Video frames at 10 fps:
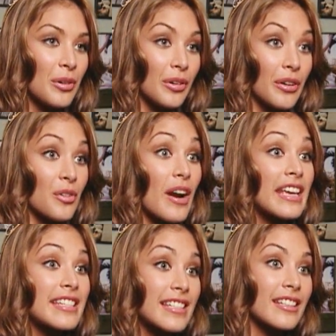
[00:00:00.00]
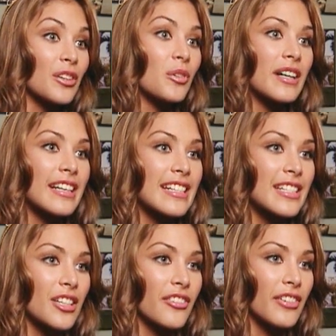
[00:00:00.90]
raising the
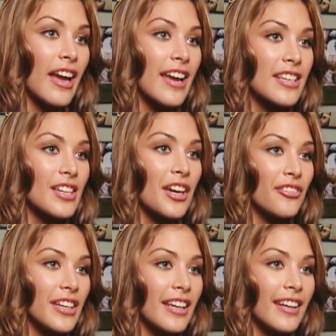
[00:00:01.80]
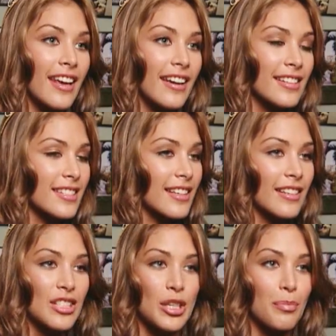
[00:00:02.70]
awareness of H I V and AIDS.
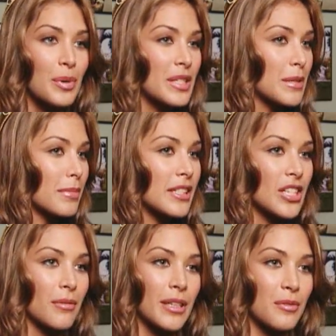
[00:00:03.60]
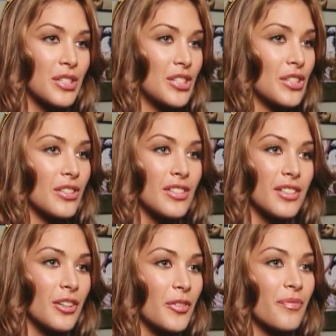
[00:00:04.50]
That's the principal job that we do,
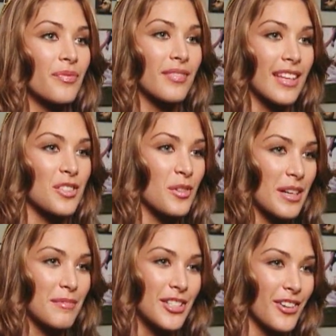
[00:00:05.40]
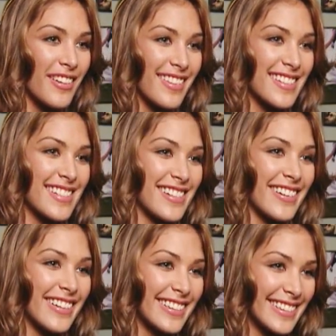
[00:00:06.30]
so that's what I'm doing this year.